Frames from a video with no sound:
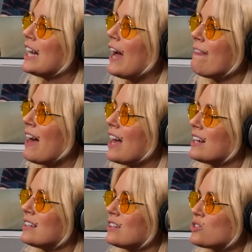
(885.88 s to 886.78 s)
And
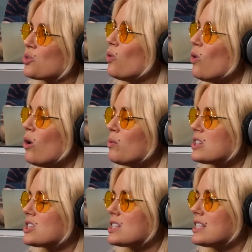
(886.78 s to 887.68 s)
then school mm-hmm.
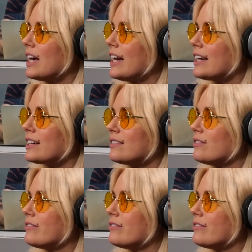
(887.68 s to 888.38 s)
was just like